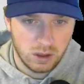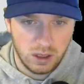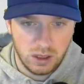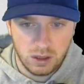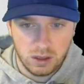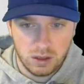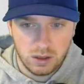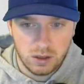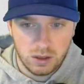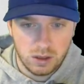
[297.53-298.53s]
here,
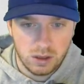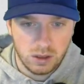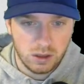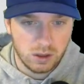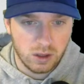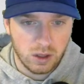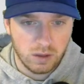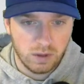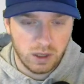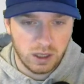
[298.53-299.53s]
a little
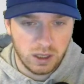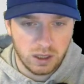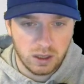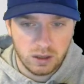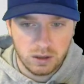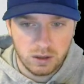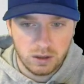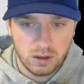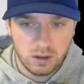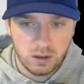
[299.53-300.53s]
curved line here,
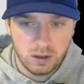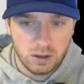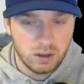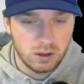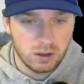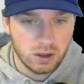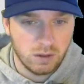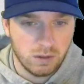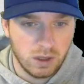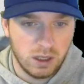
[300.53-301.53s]
little
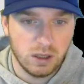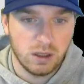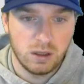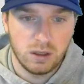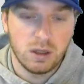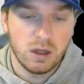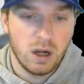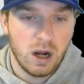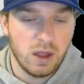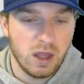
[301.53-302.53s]
curved line here.
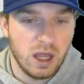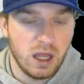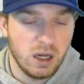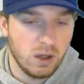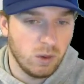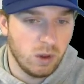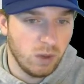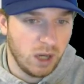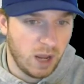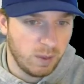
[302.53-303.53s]
And then, well,
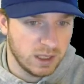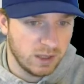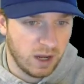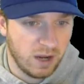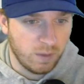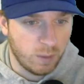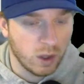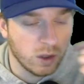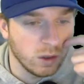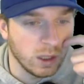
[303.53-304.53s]
what happens if I
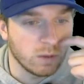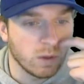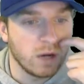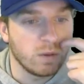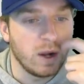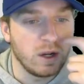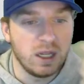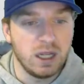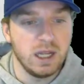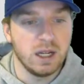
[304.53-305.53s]
particle like right about
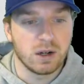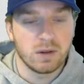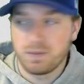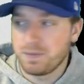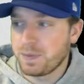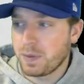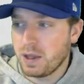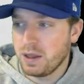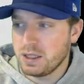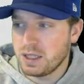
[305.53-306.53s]
here,
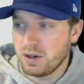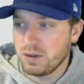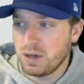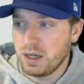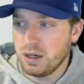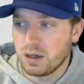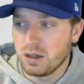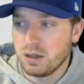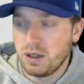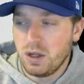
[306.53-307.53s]
in this area right here?
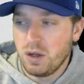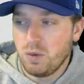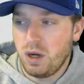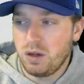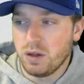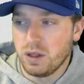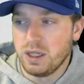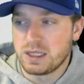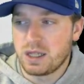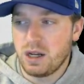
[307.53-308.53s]
Well,
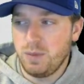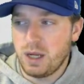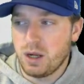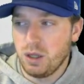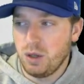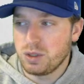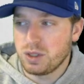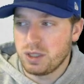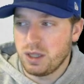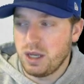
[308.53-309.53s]
it's going to be
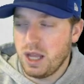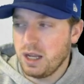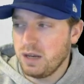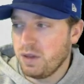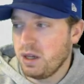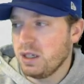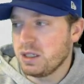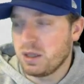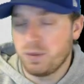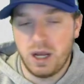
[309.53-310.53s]
closer to the negative than it
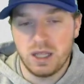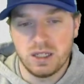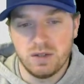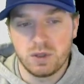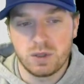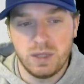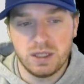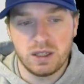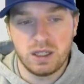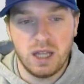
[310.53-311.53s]
is to the positive, which
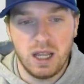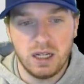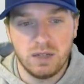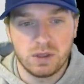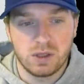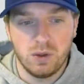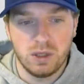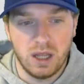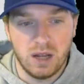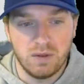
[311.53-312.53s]
means that the negative is going
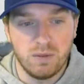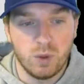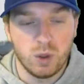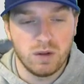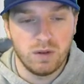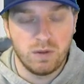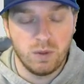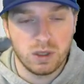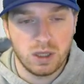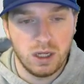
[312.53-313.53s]
to have more of a
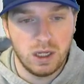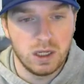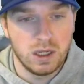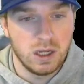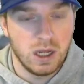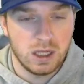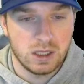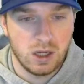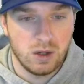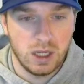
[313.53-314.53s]
force on it, and
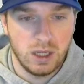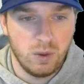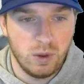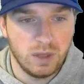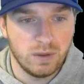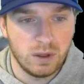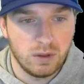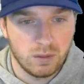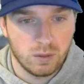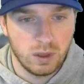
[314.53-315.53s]
so it won't
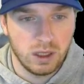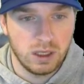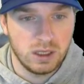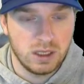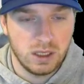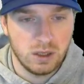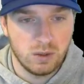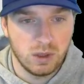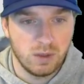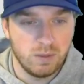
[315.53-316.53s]
even really deal
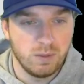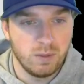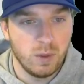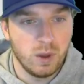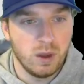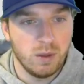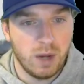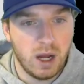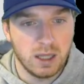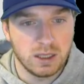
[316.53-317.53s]
with the
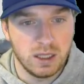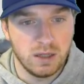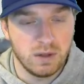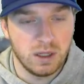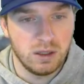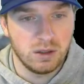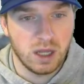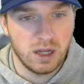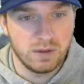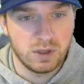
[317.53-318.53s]
positive, and it'll
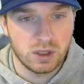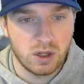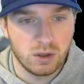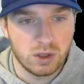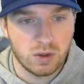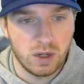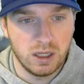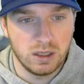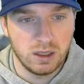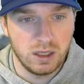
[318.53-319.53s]
kind of just go straight
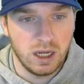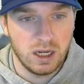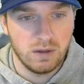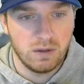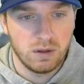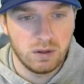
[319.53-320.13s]
into the negative